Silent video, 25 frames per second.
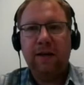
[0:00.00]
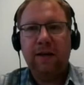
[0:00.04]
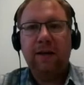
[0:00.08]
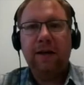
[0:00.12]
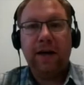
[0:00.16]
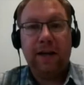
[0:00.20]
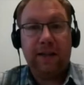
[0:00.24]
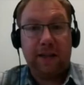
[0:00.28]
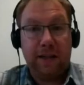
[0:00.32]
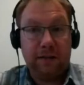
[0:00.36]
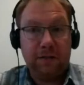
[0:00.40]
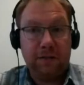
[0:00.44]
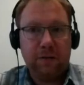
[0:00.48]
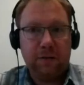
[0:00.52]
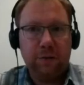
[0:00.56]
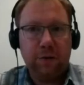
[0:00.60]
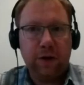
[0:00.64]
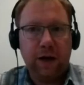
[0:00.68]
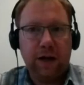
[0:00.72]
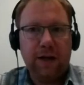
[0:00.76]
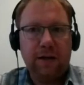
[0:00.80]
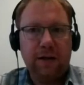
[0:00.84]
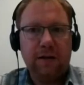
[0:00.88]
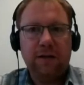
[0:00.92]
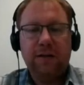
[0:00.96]

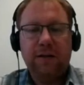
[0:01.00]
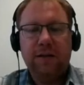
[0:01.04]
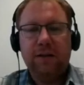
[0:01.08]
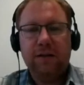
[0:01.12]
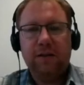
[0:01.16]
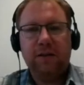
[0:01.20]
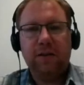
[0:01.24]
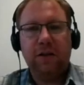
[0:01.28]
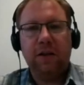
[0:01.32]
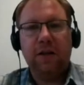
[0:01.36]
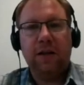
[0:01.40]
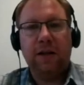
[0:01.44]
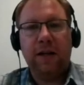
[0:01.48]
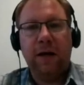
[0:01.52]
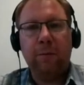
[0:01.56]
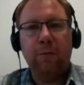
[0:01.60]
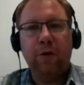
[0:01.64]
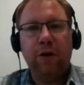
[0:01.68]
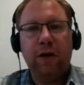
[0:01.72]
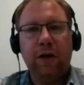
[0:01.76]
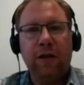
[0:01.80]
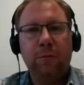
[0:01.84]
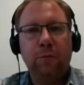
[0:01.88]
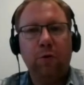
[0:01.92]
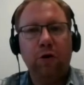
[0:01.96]
identifier. It's not a
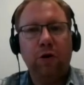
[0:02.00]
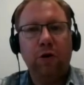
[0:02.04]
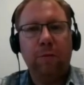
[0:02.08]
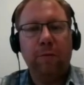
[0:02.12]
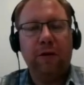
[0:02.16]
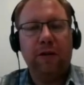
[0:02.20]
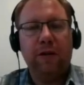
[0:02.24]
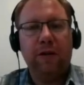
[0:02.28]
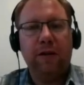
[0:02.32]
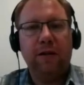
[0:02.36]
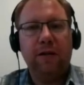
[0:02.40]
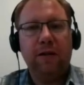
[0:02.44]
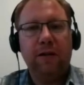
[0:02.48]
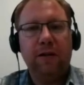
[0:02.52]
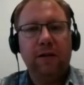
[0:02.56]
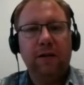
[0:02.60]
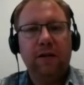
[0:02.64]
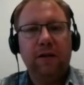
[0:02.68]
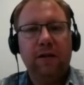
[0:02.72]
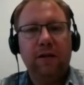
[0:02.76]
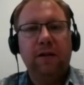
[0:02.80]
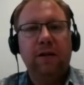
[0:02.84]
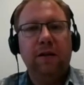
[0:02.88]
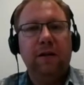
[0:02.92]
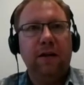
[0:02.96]
number anymore, but a
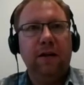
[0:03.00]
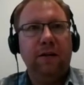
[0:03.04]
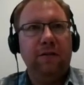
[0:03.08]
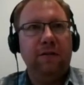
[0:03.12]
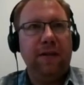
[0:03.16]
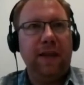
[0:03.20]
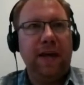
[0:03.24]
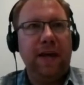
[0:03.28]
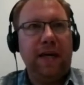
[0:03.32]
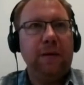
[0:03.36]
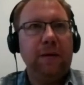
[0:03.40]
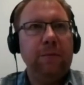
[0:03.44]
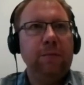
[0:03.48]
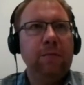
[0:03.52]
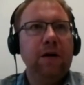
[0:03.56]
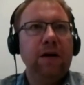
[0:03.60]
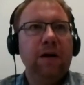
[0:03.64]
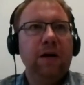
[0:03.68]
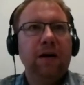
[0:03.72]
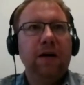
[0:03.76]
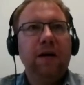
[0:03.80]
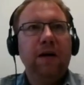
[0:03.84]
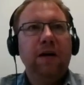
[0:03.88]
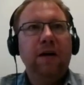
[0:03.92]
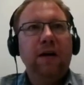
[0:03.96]
name.
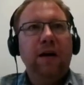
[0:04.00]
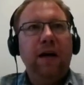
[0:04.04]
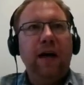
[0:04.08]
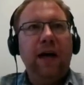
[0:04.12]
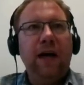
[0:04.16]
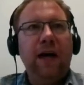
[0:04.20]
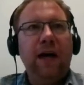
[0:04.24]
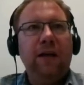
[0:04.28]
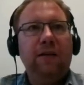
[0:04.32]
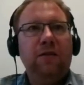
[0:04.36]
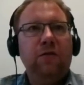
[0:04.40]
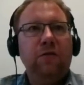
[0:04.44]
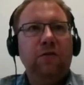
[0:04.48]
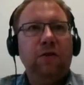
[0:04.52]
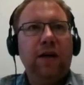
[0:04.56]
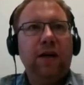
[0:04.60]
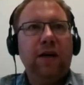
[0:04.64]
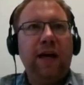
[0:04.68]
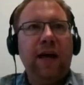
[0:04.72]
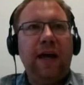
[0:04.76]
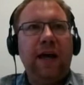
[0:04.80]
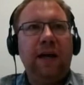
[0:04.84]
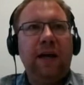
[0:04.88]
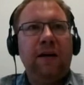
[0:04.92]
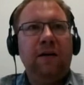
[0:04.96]
And you
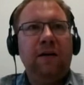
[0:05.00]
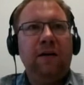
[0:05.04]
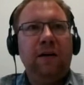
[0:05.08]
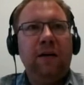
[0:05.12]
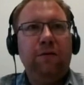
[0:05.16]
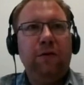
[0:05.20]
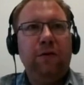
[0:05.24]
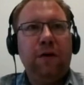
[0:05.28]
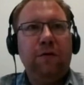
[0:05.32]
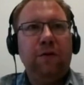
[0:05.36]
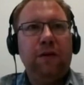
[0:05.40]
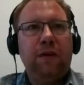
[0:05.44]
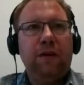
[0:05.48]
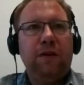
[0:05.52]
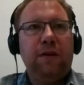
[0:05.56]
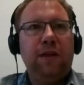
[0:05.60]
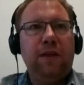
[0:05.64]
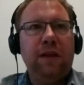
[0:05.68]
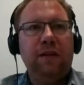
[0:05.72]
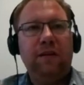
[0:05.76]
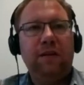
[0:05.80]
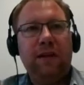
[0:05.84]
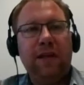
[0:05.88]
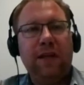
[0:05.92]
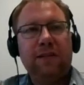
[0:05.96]
can, if you have a
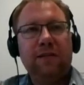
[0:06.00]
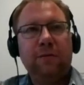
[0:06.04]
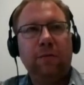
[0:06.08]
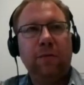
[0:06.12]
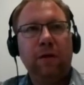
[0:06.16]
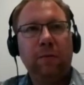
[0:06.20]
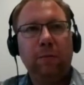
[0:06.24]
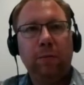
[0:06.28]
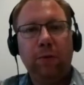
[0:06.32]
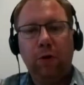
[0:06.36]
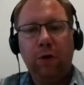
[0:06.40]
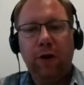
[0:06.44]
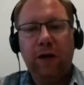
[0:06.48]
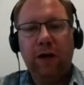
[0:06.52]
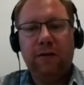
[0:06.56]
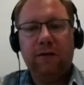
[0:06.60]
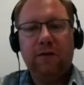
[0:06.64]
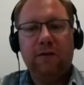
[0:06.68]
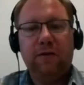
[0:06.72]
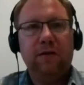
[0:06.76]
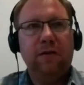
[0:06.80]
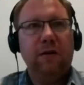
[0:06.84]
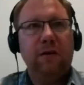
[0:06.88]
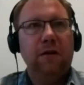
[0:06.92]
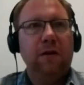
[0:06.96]
decimal
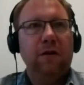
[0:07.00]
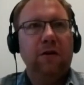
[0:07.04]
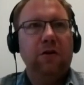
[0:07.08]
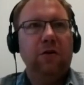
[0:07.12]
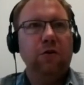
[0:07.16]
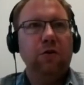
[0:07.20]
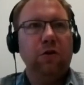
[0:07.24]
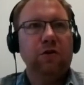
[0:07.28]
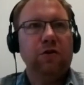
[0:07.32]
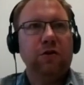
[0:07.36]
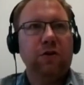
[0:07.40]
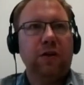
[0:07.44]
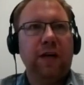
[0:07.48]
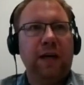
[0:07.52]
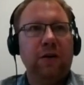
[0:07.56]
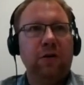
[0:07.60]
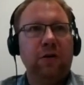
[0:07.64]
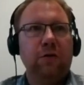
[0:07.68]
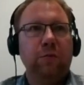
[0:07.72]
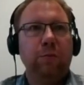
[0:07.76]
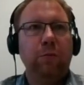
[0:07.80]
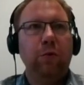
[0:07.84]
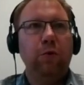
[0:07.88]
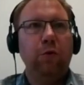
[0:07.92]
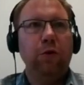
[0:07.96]
point, you also
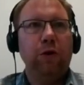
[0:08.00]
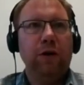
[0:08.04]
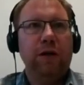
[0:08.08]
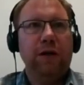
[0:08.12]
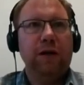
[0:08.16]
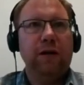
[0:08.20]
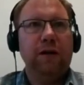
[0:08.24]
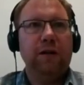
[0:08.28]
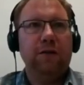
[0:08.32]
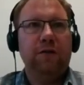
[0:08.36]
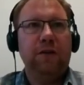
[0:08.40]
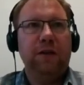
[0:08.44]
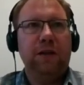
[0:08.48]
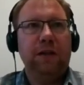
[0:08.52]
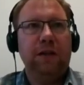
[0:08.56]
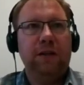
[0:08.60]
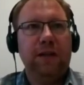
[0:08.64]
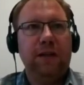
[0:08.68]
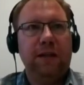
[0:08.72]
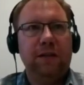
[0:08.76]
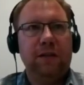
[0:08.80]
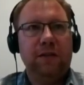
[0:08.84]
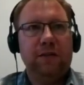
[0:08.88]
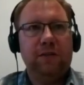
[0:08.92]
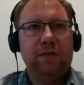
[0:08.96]
cannot border
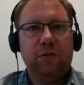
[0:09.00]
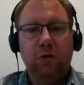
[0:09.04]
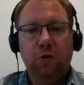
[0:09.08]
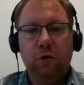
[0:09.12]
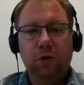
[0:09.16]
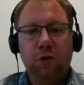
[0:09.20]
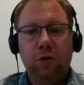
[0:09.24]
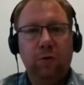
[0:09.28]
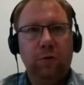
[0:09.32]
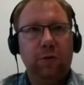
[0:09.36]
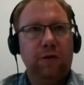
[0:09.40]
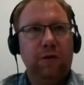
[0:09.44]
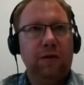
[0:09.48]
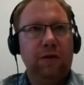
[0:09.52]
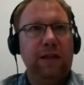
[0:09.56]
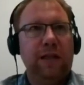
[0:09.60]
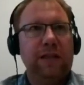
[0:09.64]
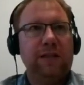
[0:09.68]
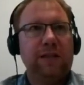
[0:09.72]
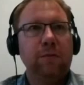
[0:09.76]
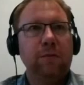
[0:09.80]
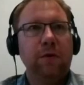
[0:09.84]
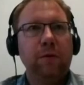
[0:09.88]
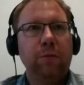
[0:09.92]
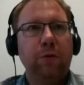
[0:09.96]
the underscore with the
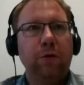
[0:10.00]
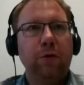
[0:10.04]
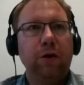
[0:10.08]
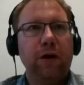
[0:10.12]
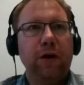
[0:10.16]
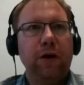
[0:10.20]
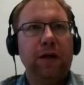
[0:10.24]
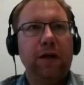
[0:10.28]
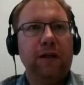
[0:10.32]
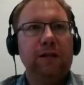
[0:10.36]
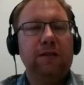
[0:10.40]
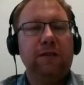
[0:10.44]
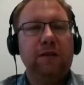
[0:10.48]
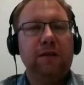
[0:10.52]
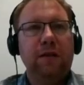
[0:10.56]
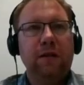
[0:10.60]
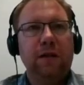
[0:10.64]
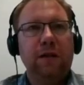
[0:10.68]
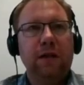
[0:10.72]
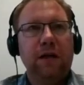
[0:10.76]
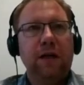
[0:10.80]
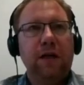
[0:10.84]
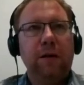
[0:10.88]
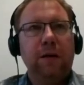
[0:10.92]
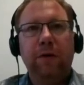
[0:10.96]
decimal point.
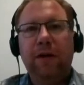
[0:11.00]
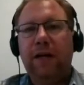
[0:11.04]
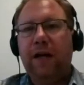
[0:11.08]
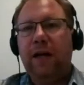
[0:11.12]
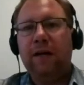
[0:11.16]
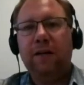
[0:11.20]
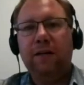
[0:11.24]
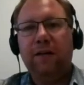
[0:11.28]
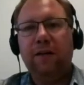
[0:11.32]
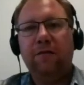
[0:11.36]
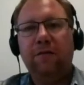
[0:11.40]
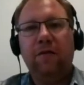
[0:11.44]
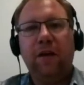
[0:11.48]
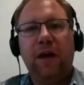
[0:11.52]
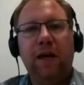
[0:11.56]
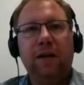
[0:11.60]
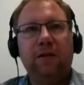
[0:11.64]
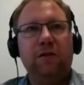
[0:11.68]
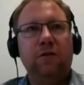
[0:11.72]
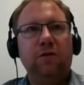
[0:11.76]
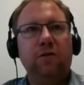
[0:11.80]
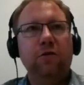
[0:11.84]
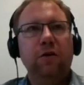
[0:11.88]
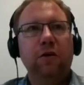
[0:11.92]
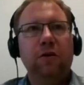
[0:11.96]
But other than
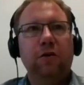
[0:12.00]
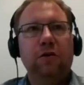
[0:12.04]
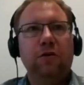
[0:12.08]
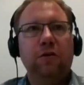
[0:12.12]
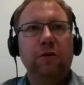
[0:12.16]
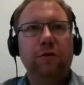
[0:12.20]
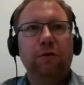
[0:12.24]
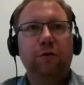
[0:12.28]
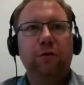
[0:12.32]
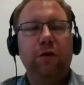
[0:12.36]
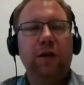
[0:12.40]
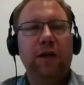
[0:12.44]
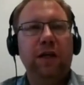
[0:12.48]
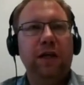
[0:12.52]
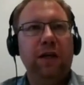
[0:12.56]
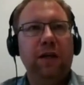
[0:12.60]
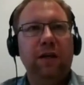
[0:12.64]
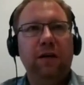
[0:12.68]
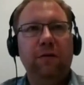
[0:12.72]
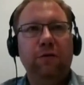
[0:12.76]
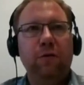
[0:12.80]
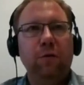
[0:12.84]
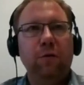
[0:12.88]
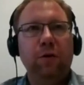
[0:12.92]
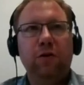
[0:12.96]
that, you're free.
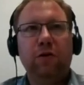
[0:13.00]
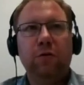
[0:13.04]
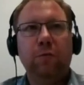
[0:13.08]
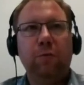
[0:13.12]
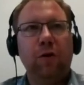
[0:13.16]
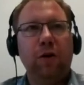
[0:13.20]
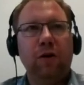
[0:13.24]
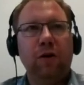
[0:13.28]
If you want to